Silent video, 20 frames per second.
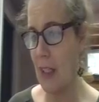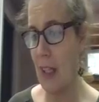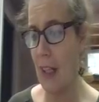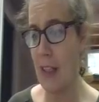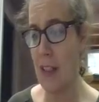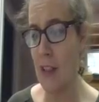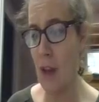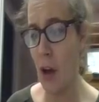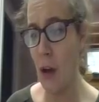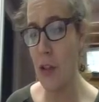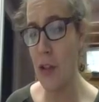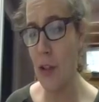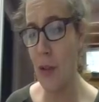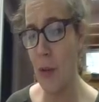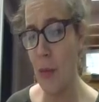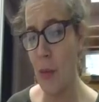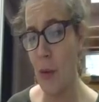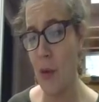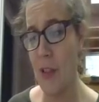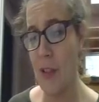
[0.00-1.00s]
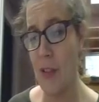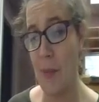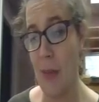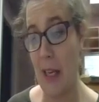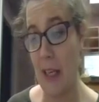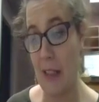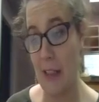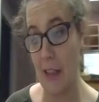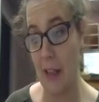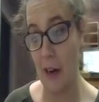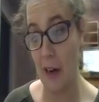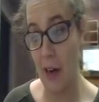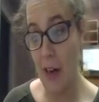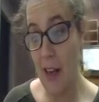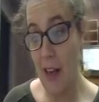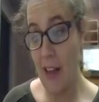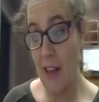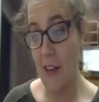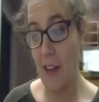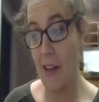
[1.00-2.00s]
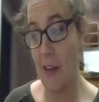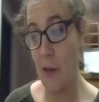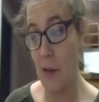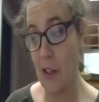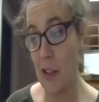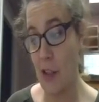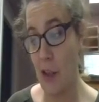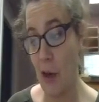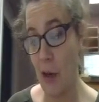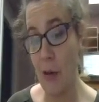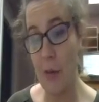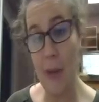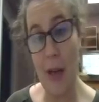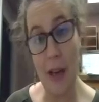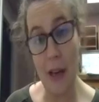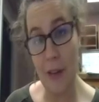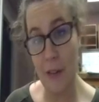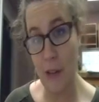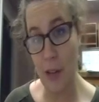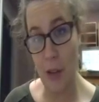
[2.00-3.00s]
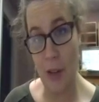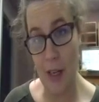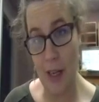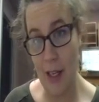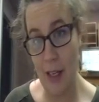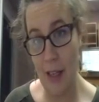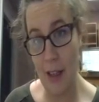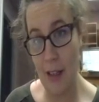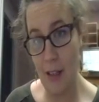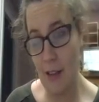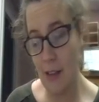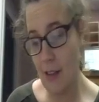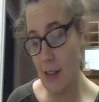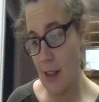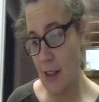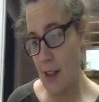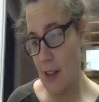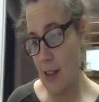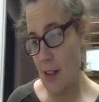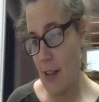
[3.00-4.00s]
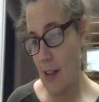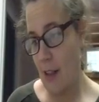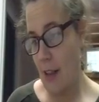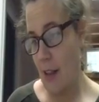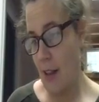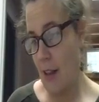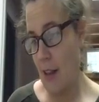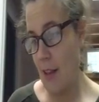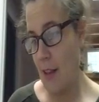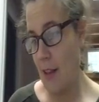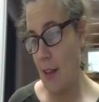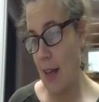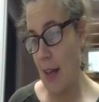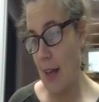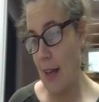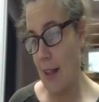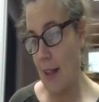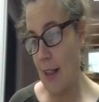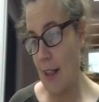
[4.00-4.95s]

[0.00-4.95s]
it's also important to make clear that there is no amount of training that